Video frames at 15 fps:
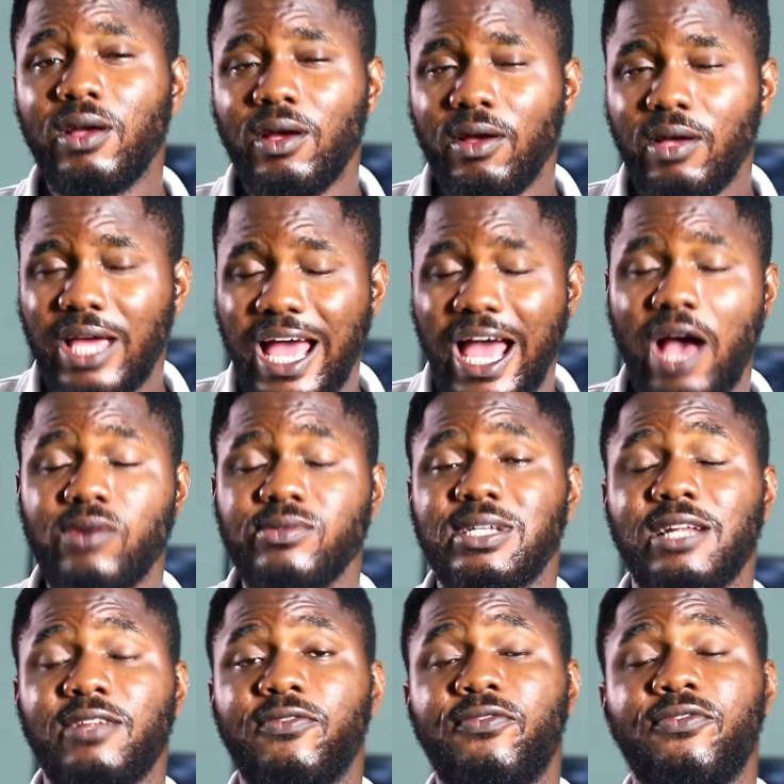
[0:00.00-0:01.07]
cows
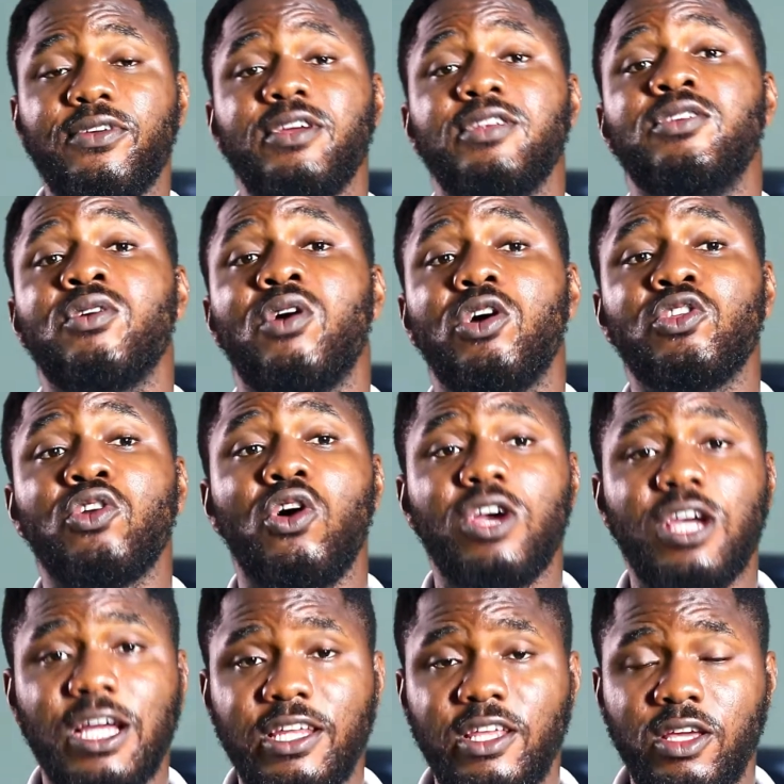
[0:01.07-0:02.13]
that feed on
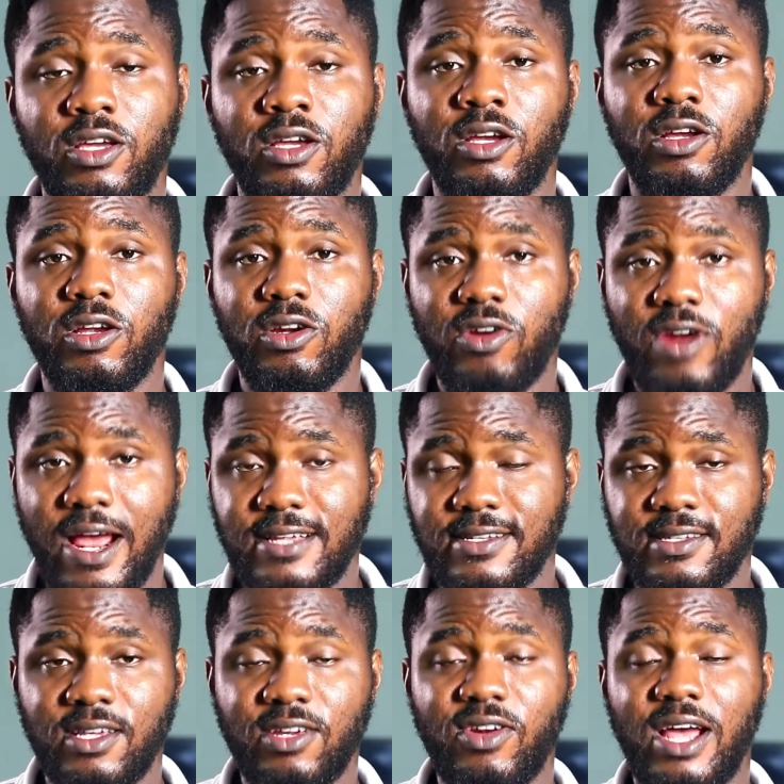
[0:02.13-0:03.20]
organic
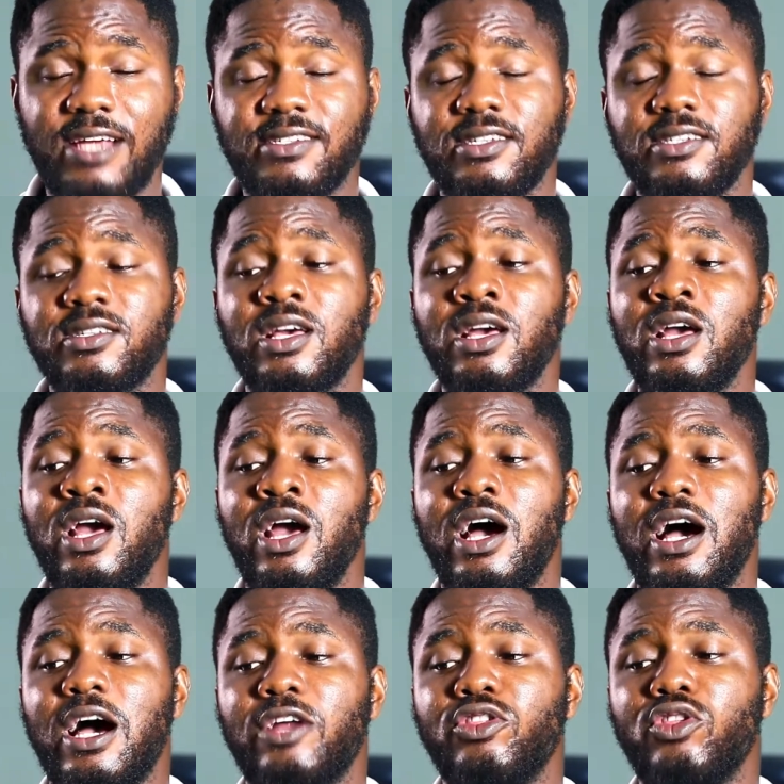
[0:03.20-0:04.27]
grasses,
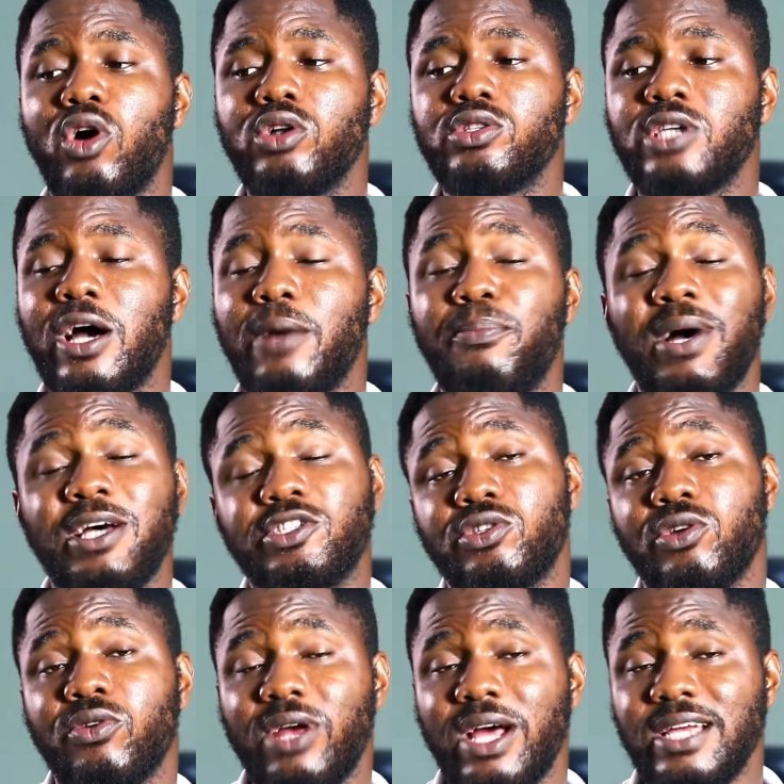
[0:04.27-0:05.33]
not
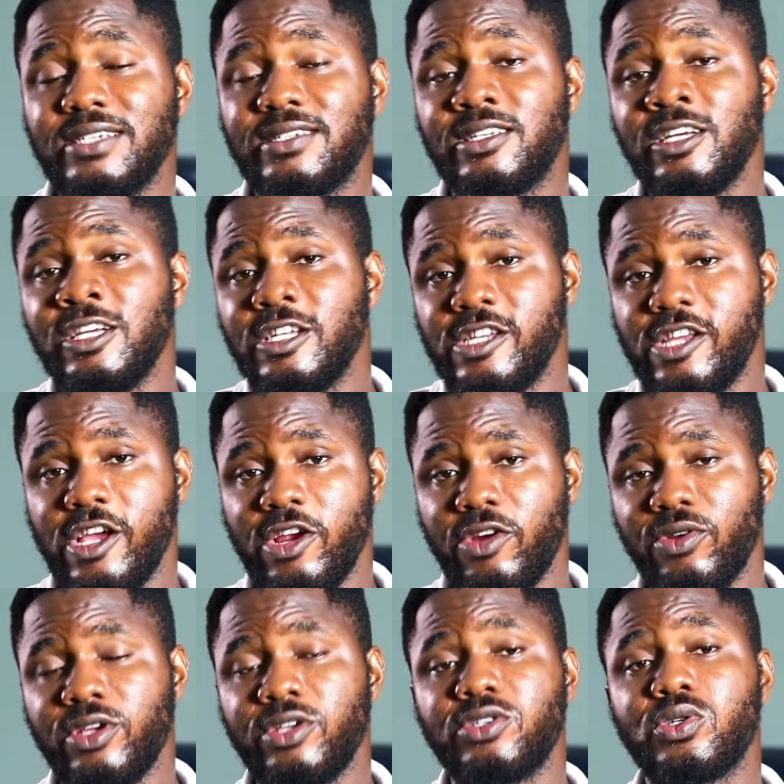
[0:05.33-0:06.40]
pasteurized
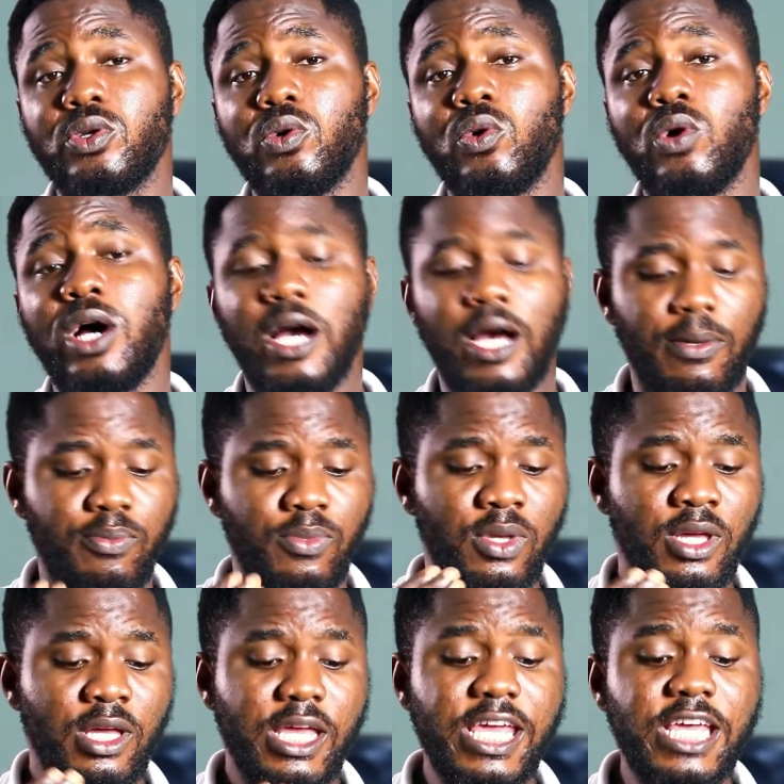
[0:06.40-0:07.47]
dairy. So
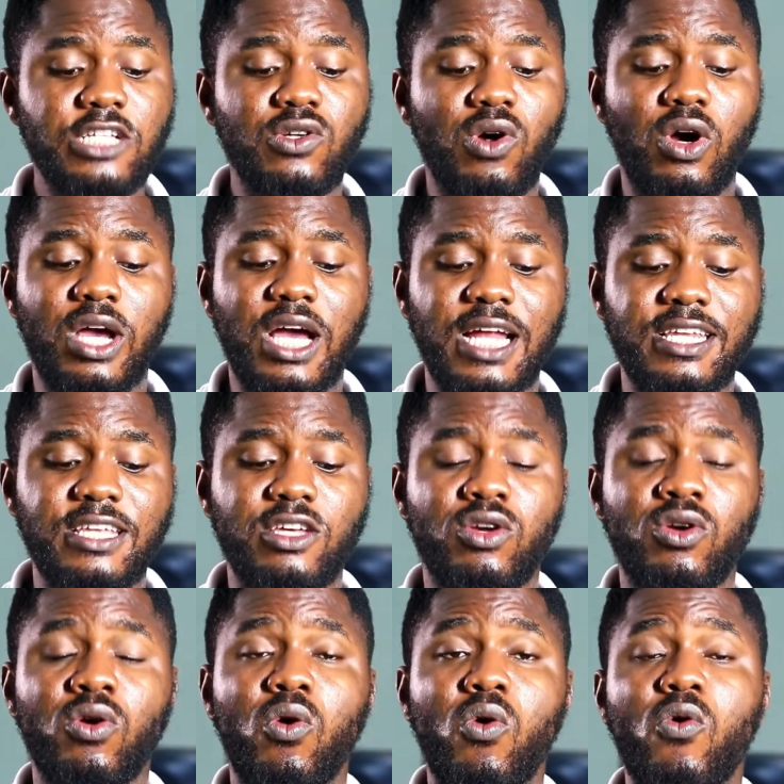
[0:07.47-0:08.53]
eat organic
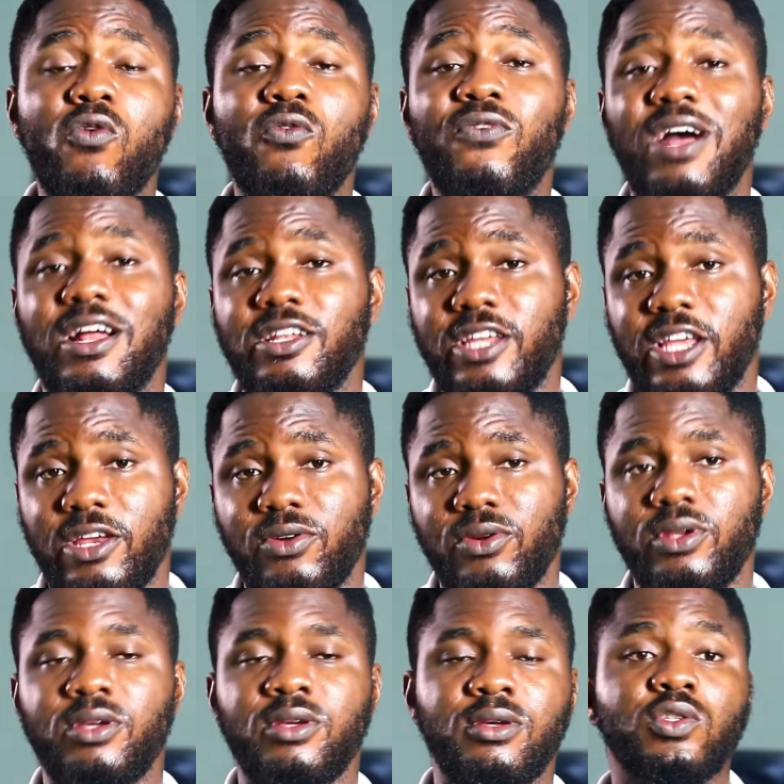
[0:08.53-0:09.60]
whole fat dairy.
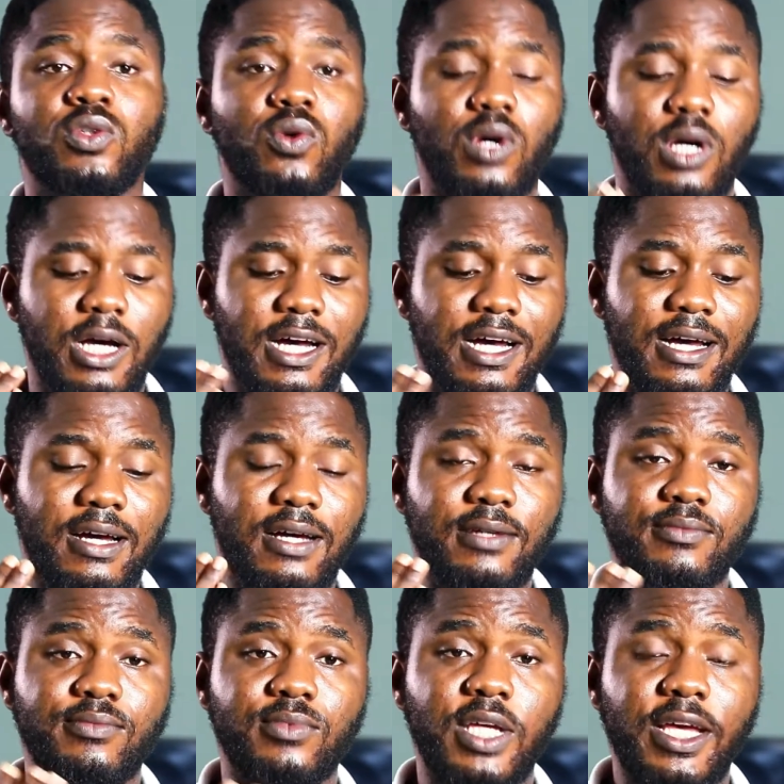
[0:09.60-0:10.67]
So
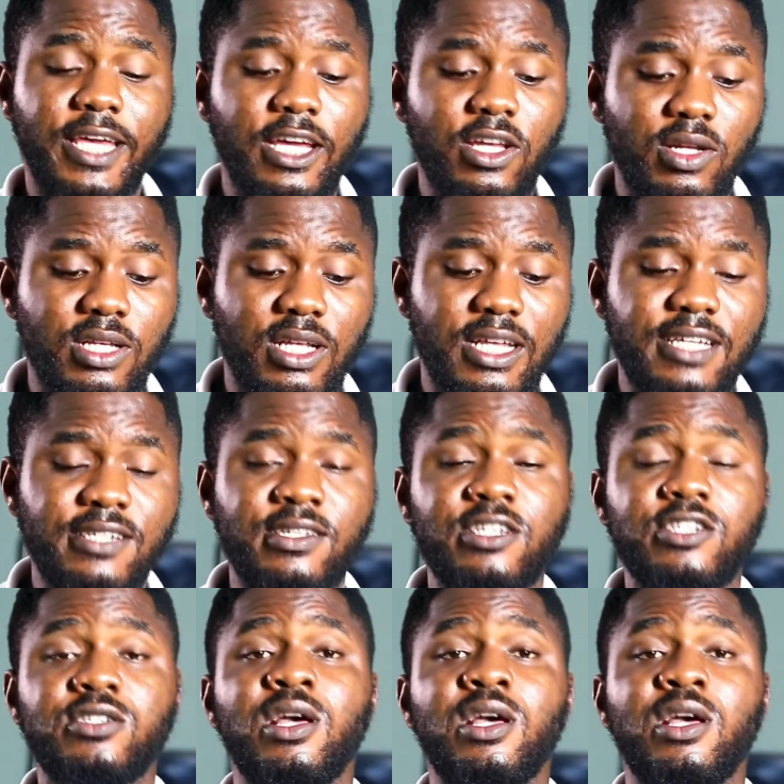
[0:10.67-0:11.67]
again on the list is